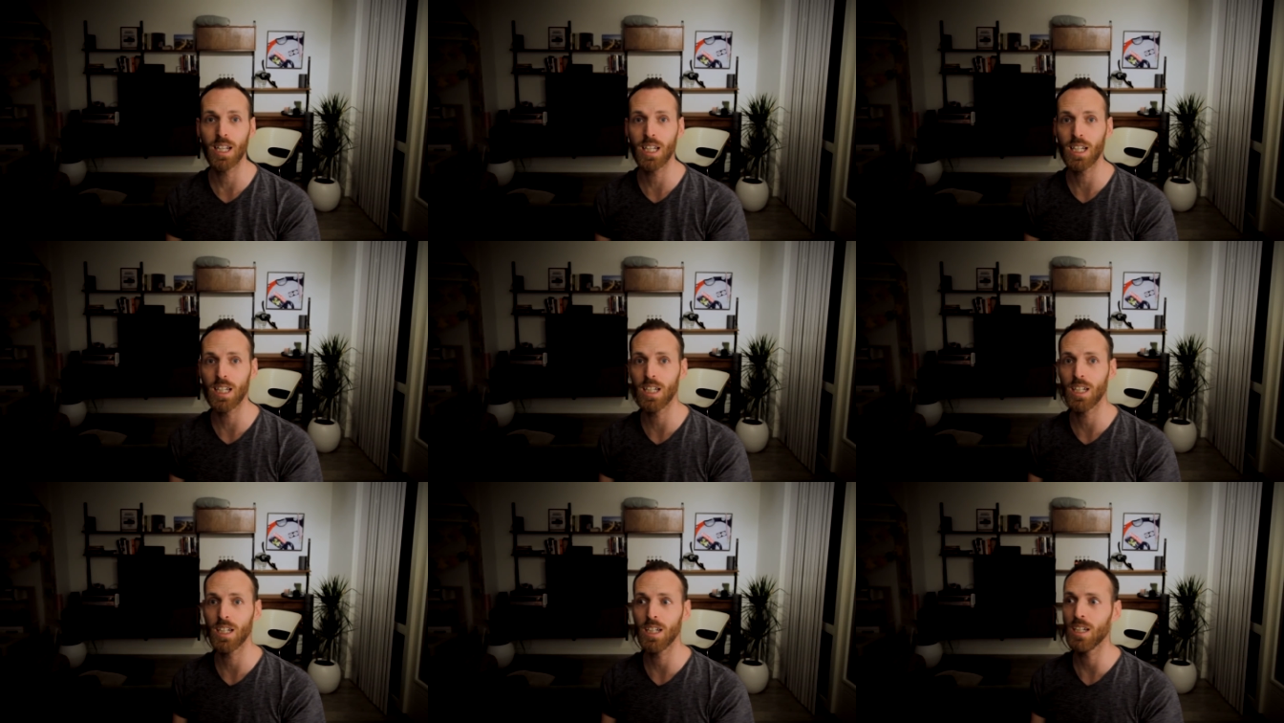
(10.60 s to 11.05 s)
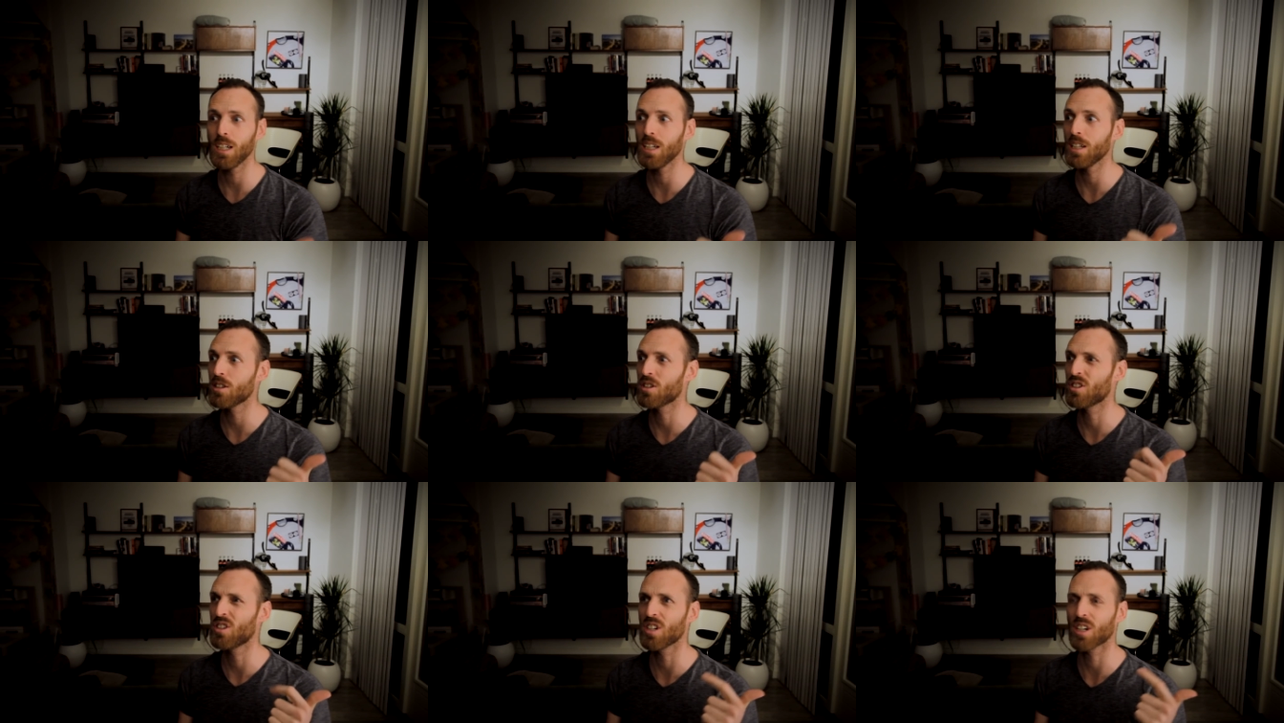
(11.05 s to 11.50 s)
EE,
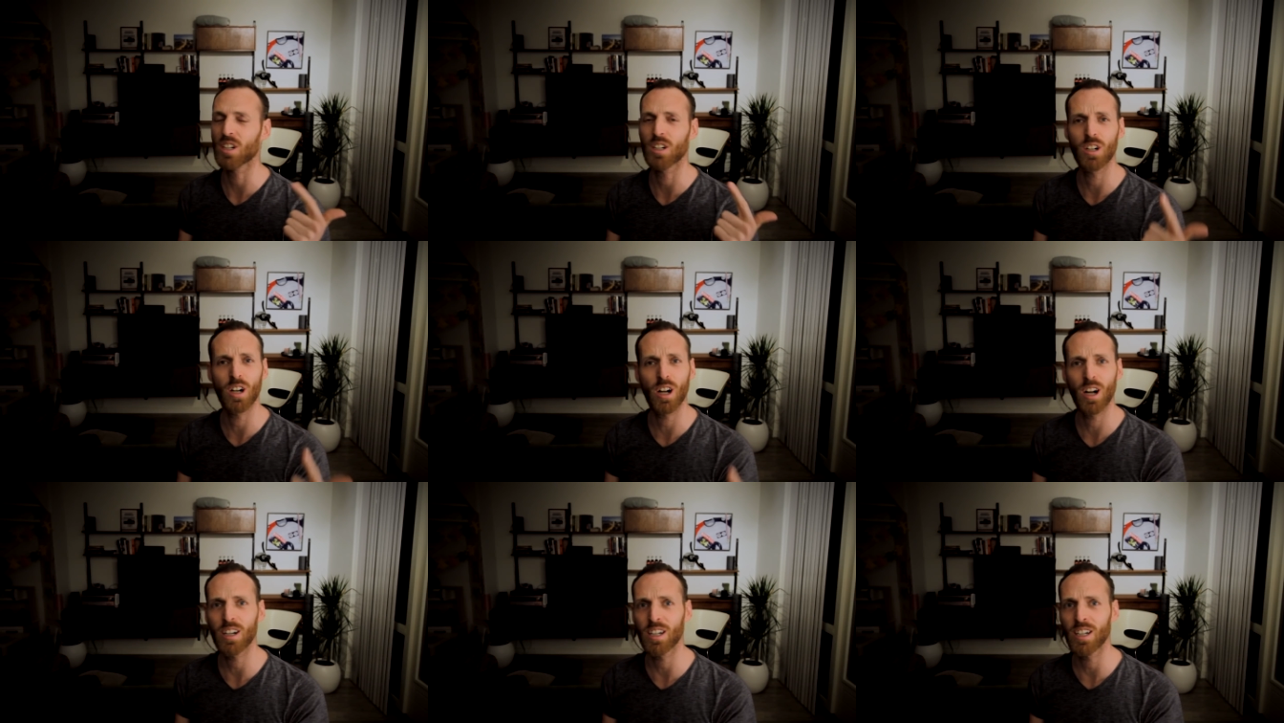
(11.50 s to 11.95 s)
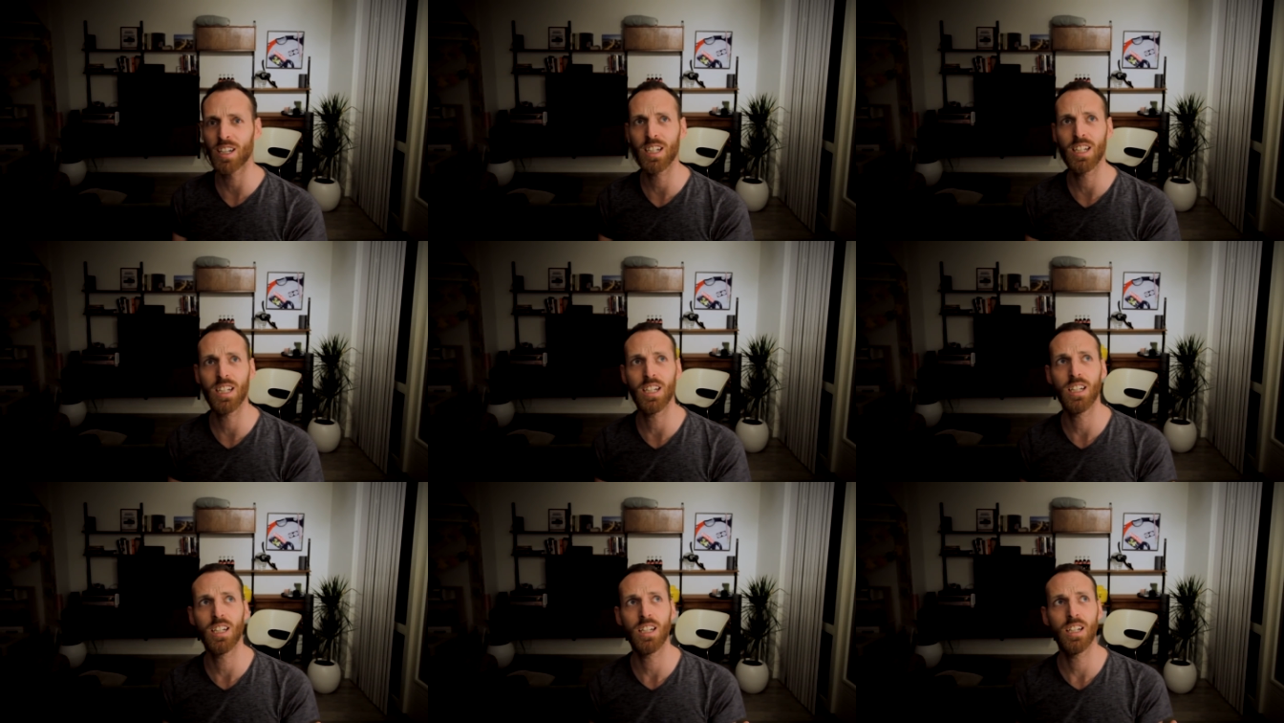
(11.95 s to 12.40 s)
Jakarta
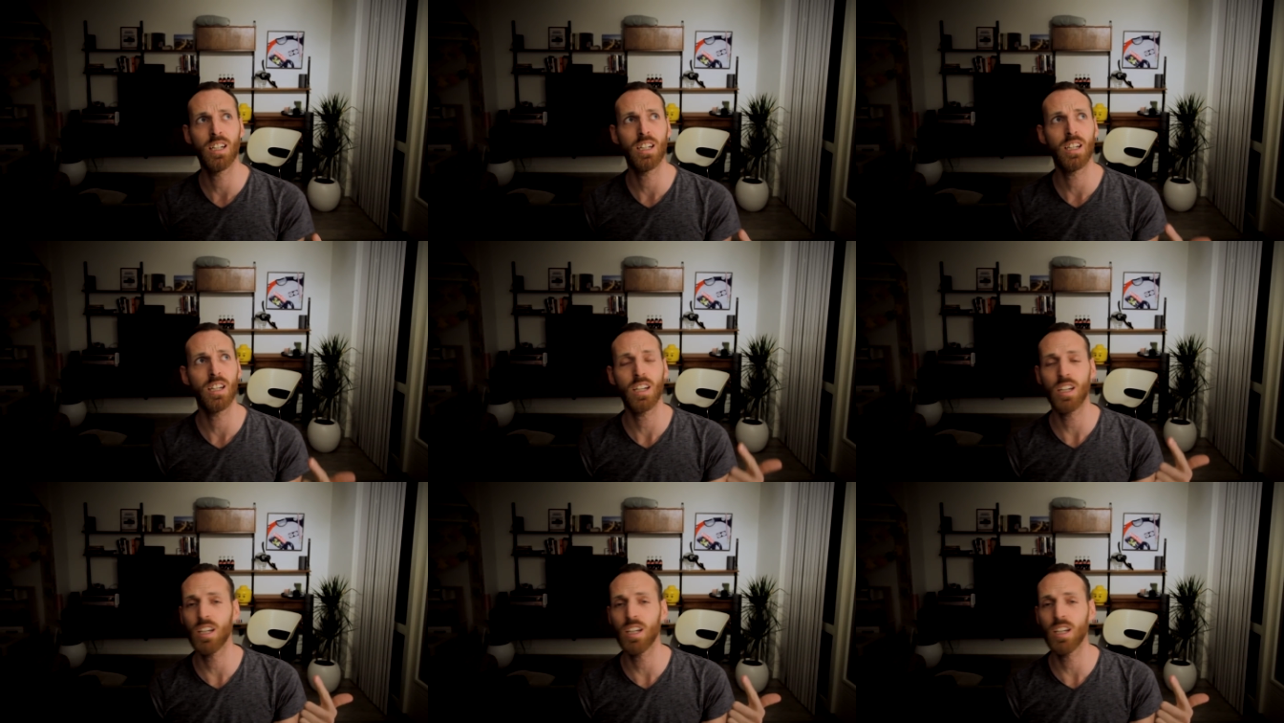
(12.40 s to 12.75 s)
EE,